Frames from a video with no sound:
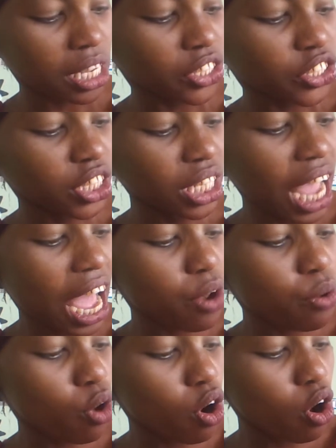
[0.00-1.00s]
She had
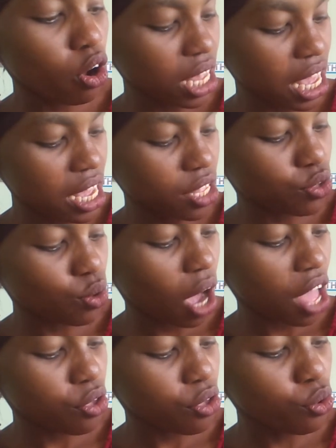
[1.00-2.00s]
walked into
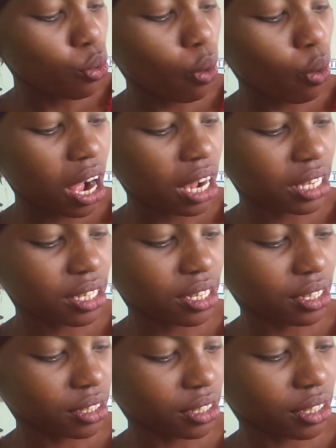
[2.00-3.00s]
a new
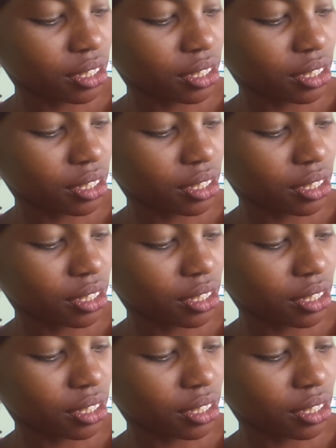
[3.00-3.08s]
world.